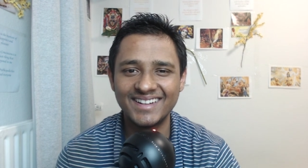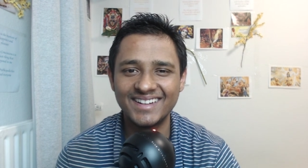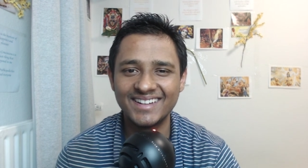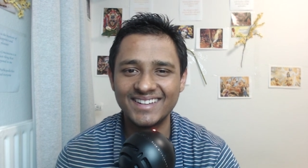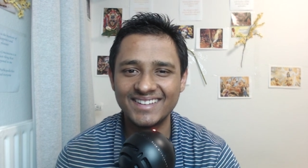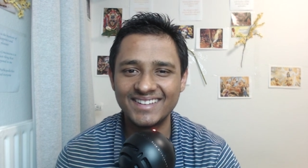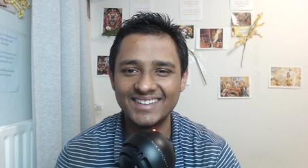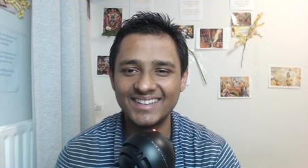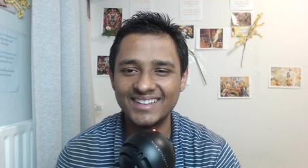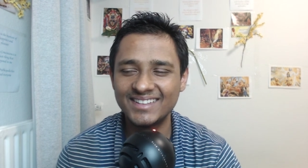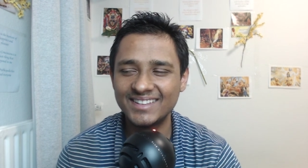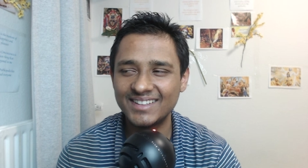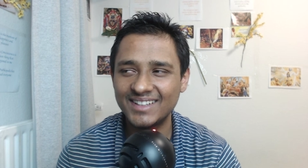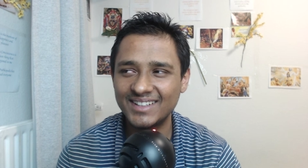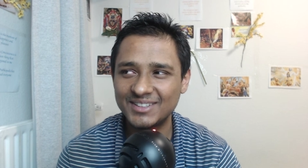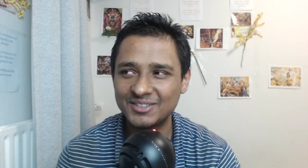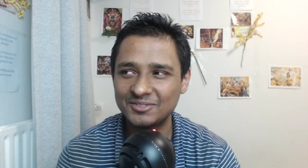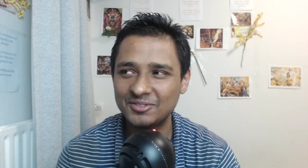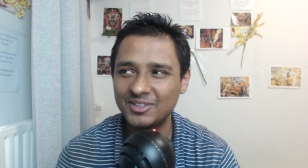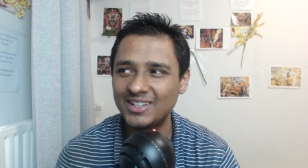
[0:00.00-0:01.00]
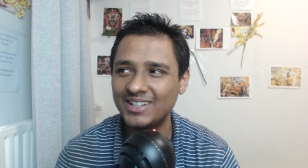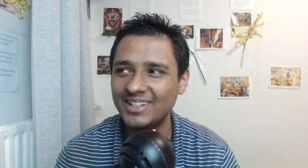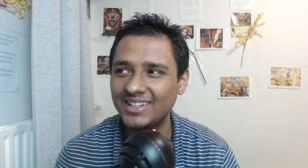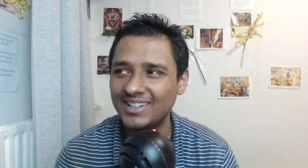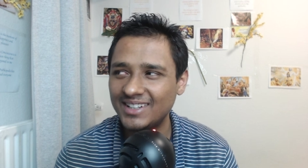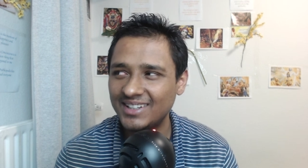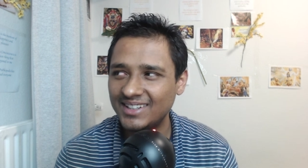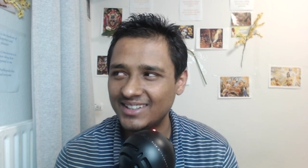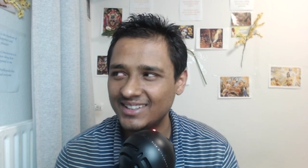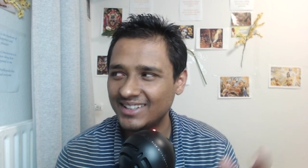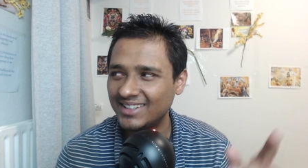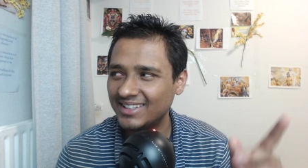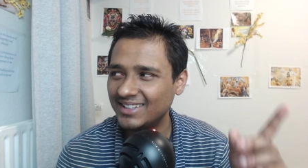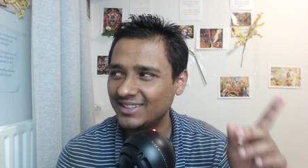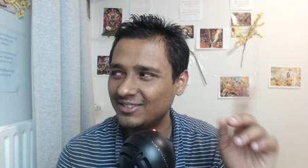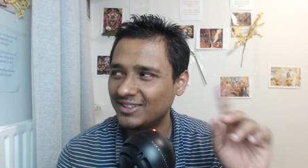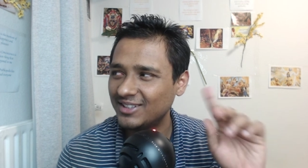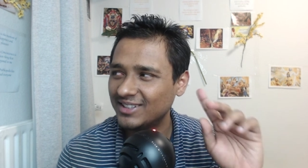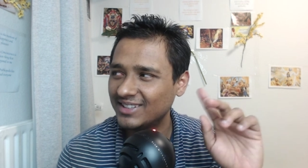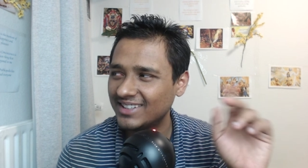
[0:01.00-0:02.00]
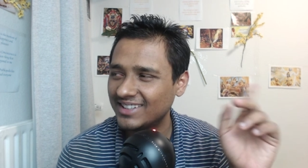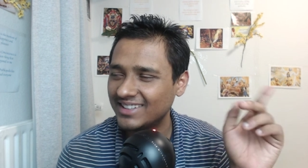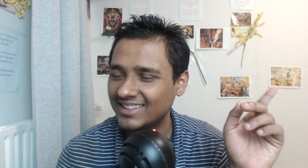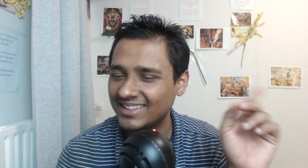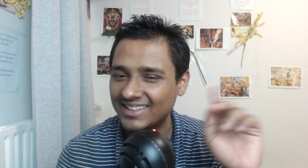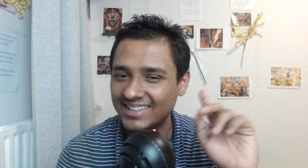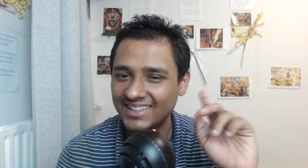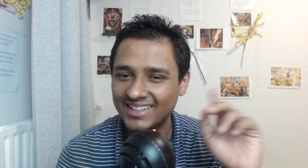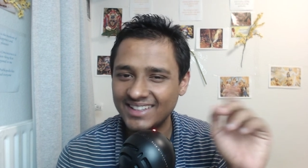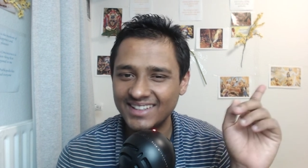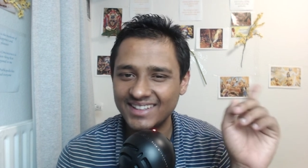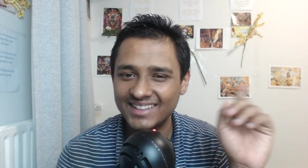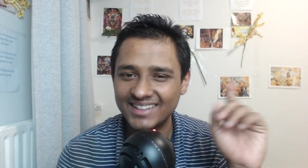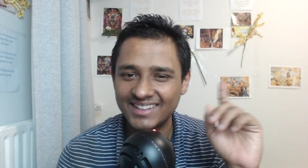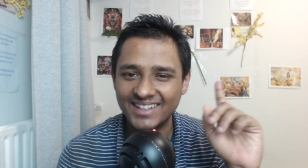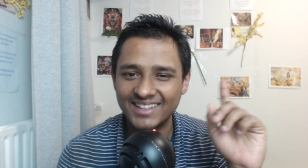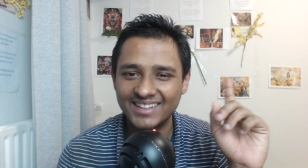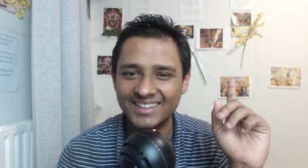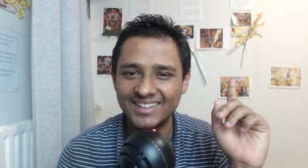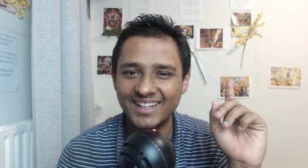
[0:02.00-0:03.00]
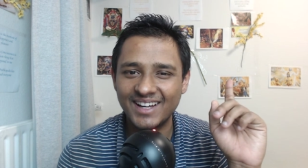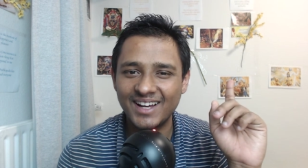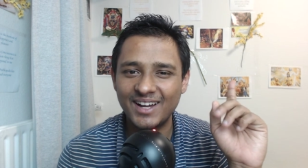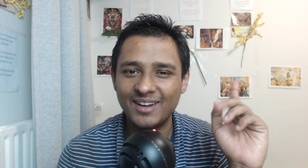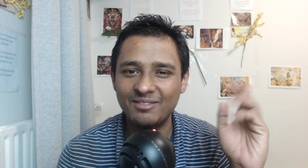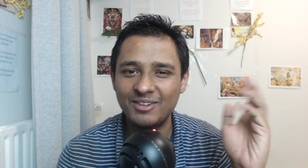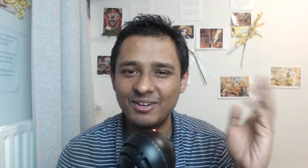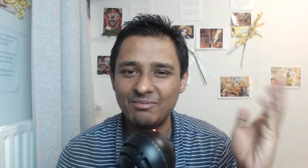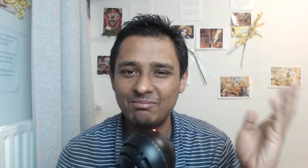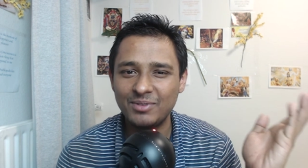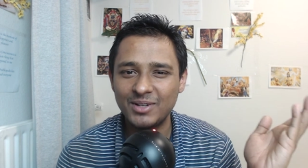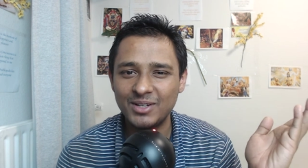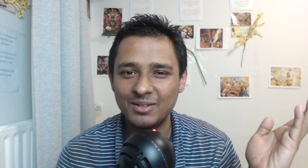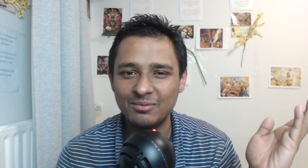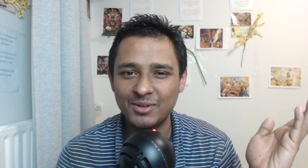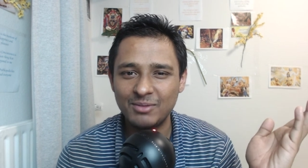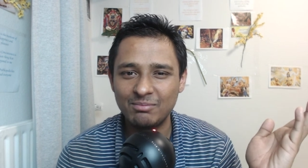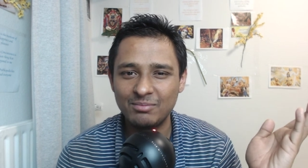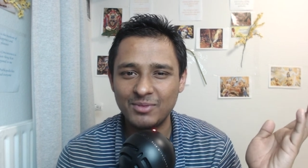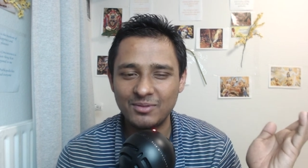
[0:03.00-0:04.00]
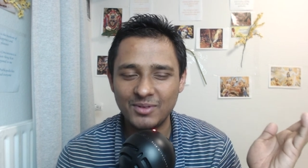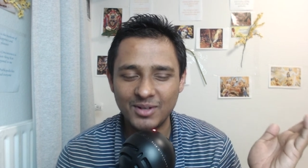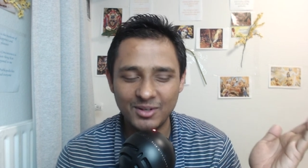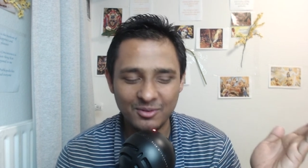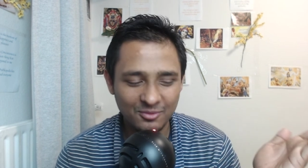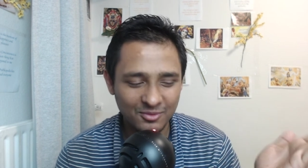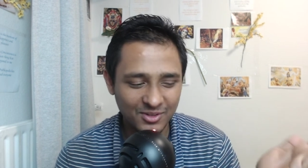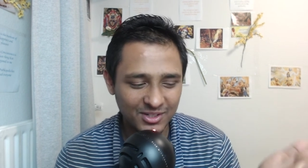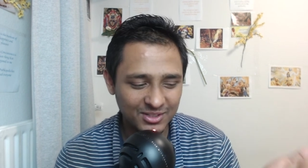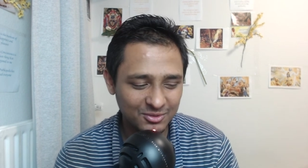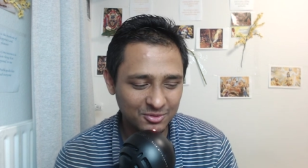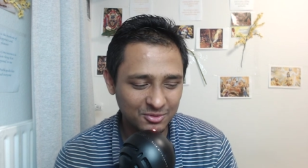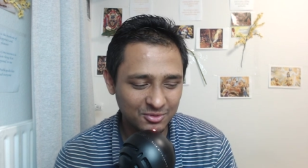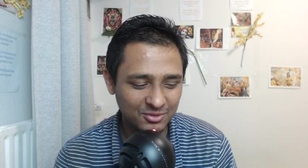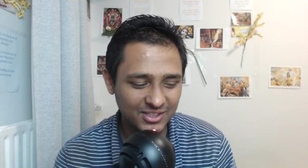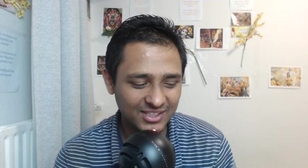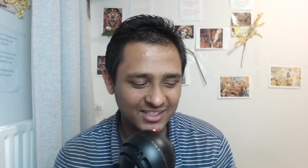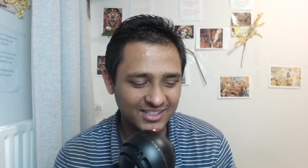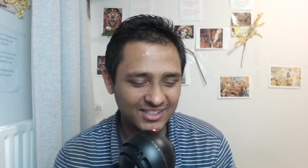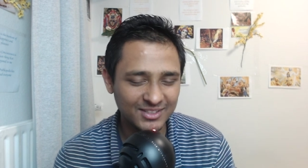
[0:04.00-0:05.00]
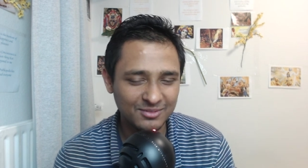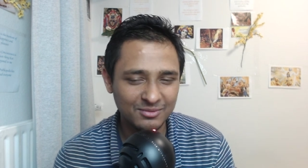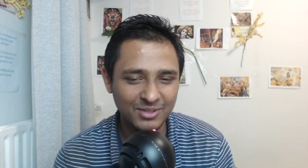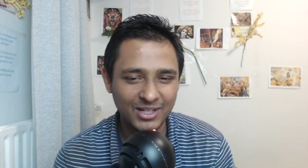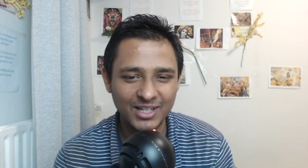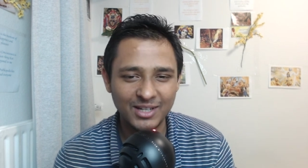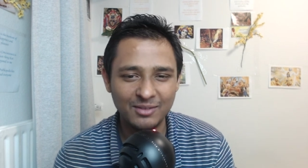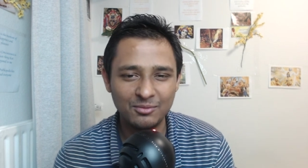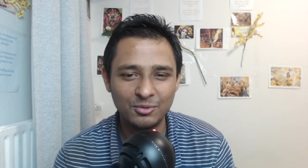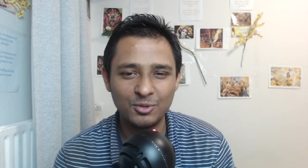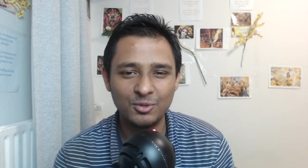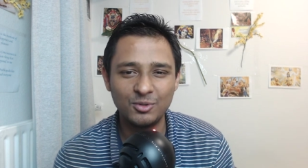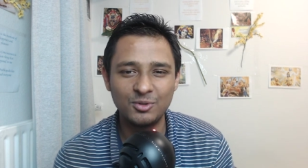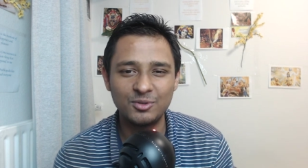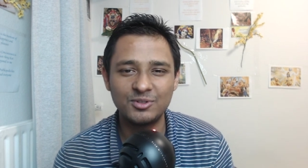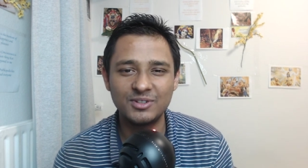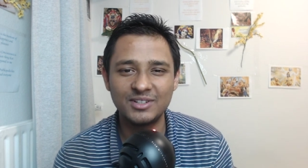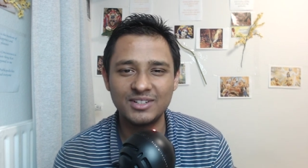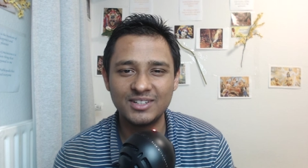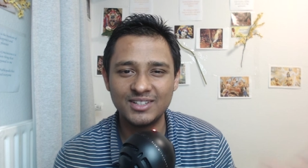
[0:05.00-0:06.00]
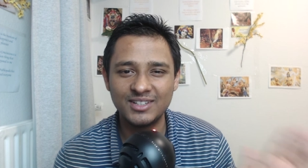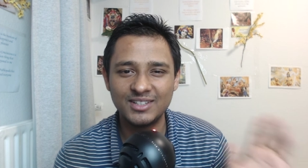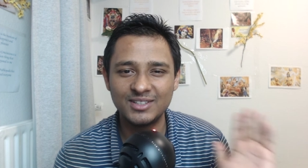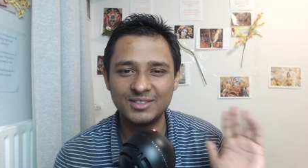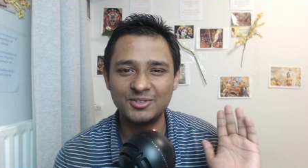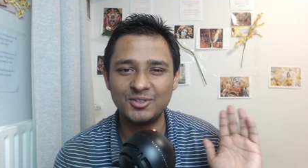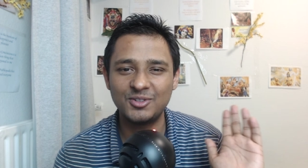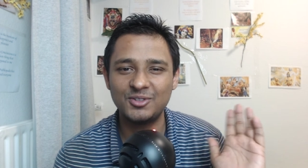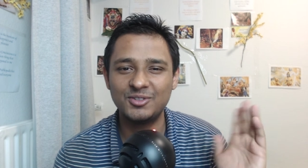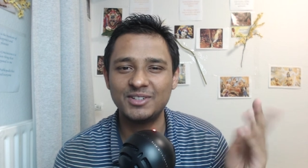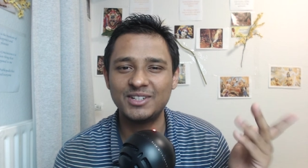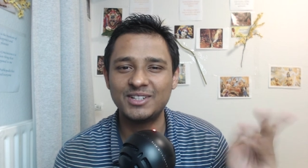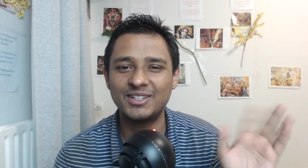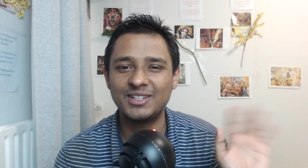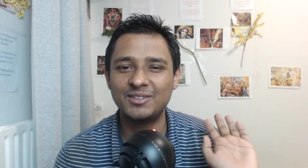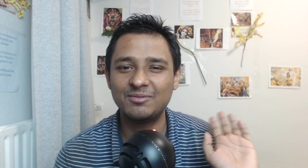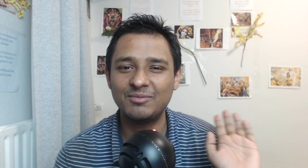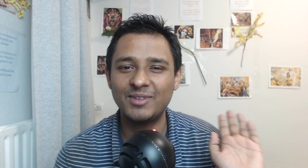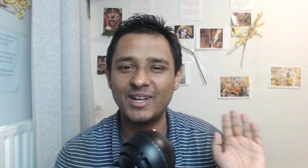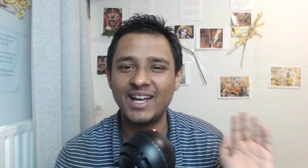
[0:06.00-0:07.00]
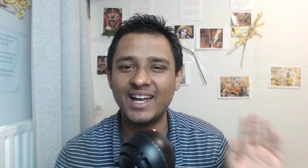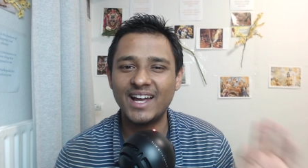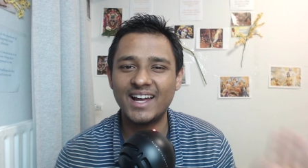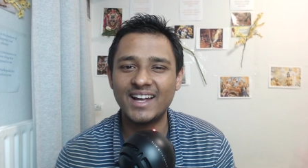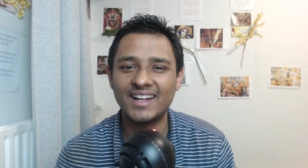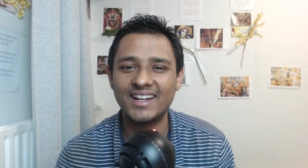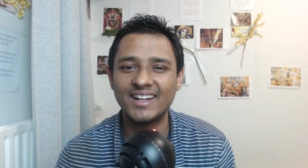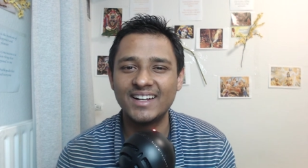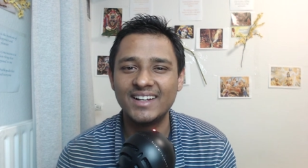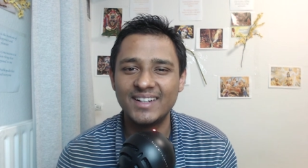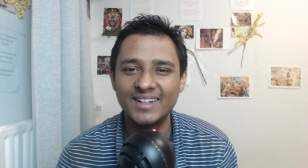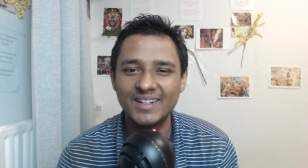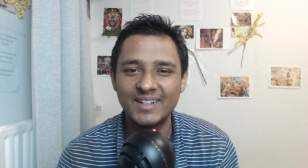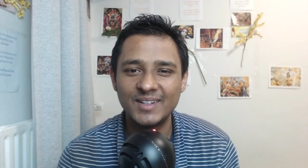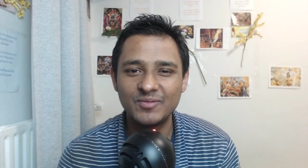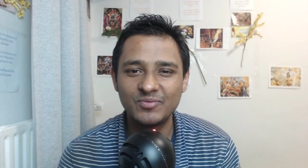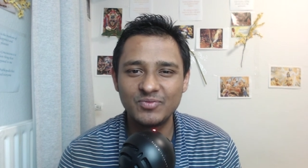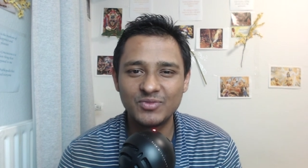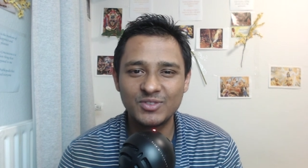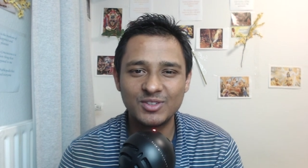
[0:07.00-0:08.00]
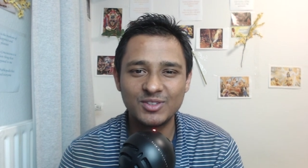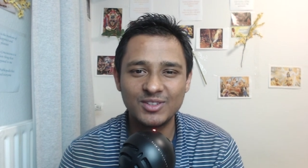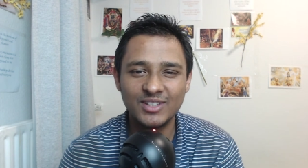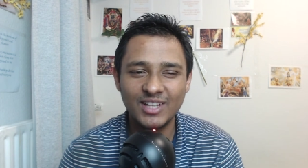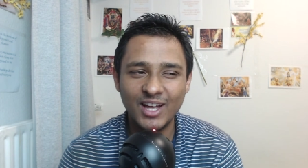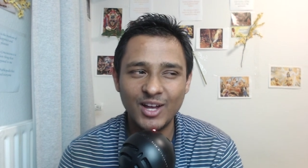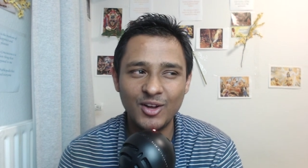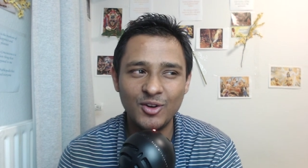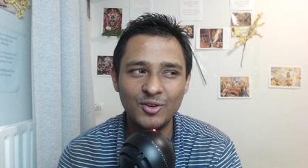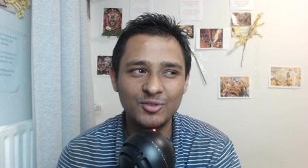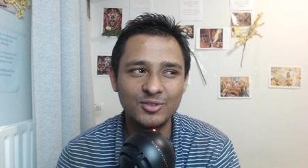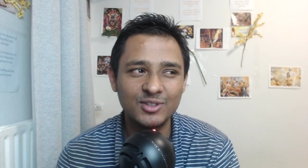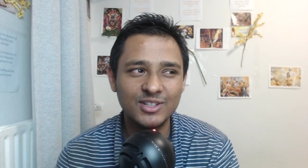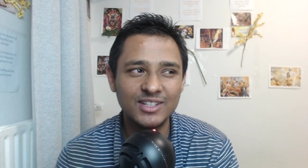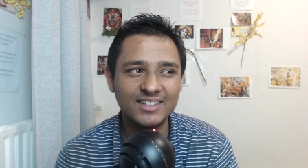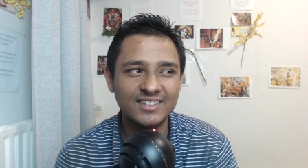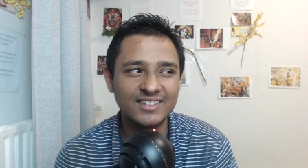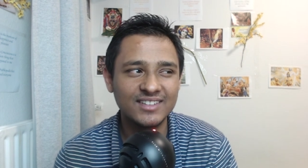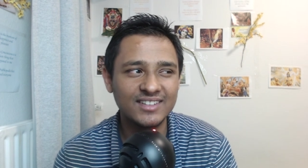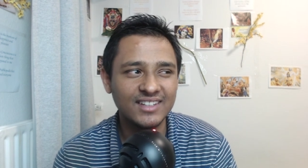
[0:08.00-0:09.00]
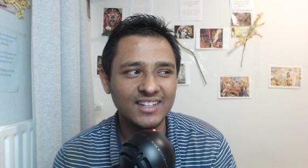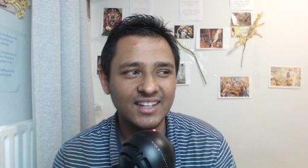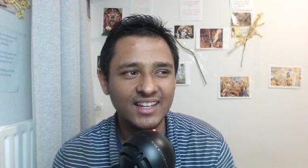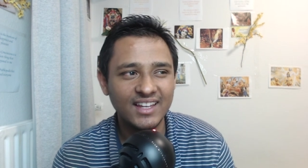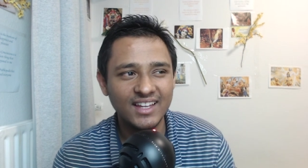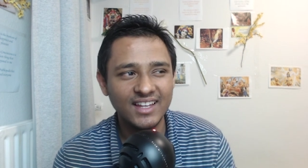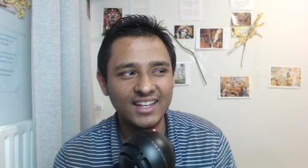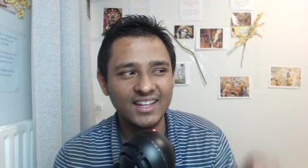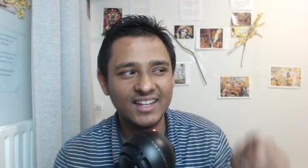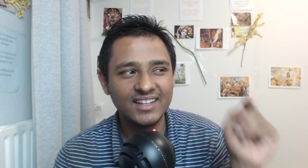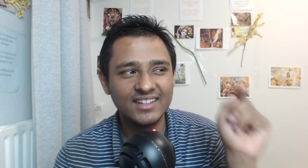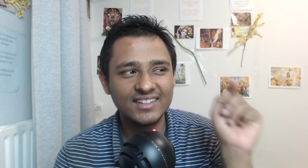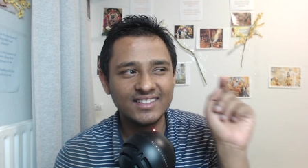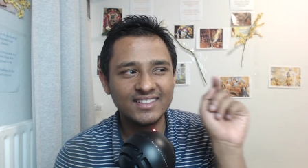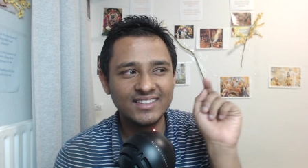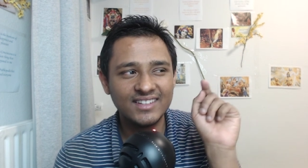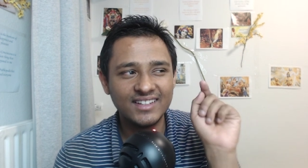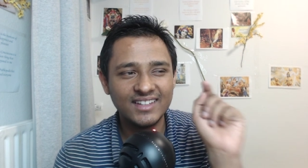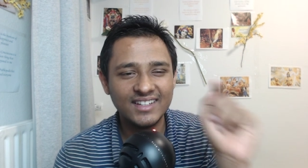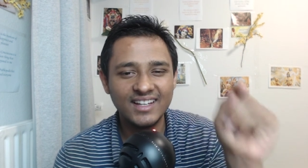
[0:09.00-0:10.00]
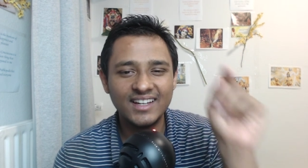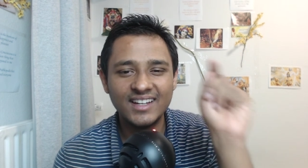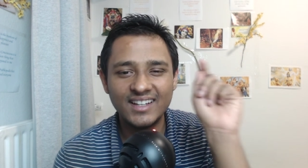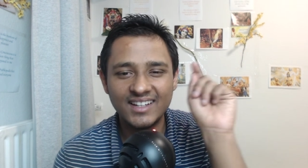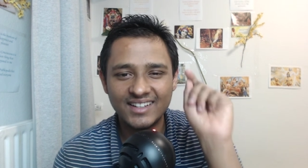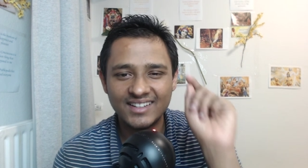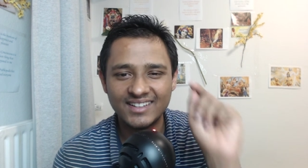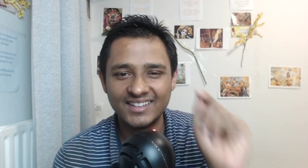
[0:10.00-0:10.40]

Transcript: Yadgatva nanivartante taddhama paramam mama. One who reaches my abode does not return back. So now this sinner